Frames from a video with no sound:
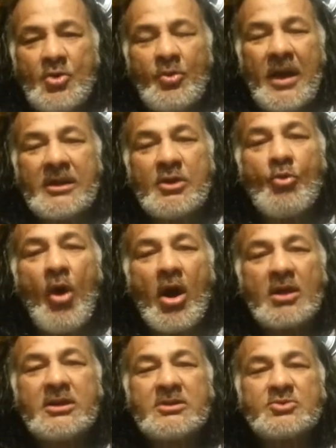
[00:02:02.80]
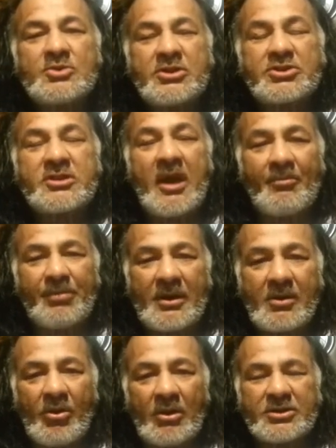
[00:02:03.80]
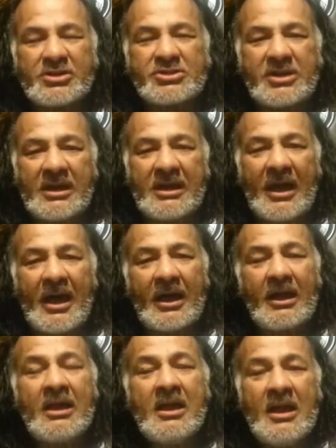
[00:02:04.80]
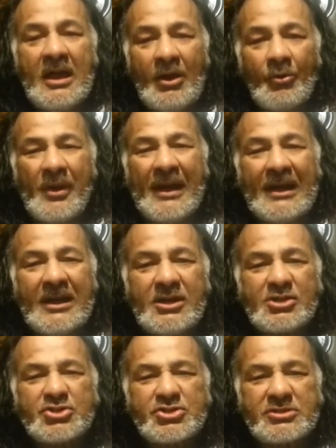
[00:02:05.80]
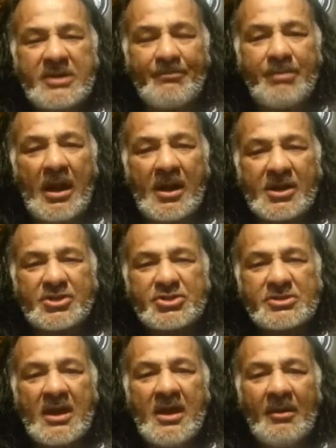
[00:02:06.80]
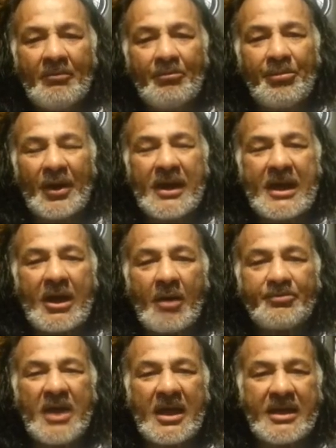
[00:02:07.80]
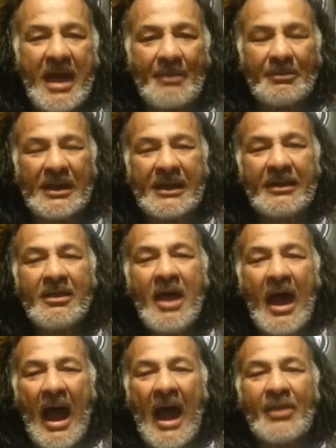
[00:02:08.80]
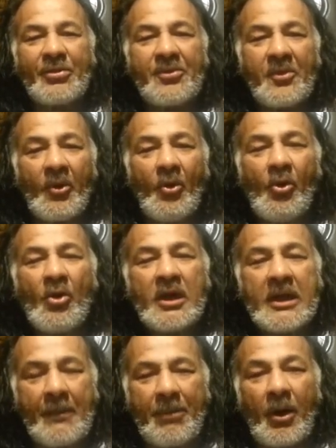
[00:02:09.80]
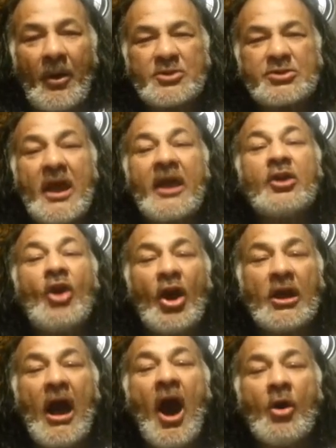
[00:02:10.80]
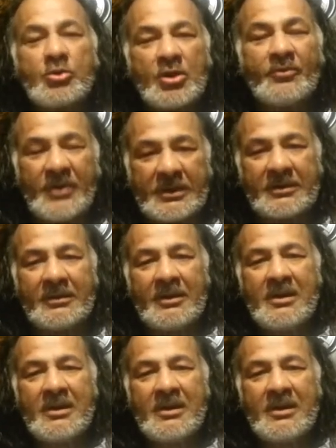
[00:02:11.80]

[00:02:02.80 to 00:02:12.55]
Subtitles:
When he walked into the temple called the synagogue, release the birds, break up the gambling, and throw hypocrites like y'all out of it.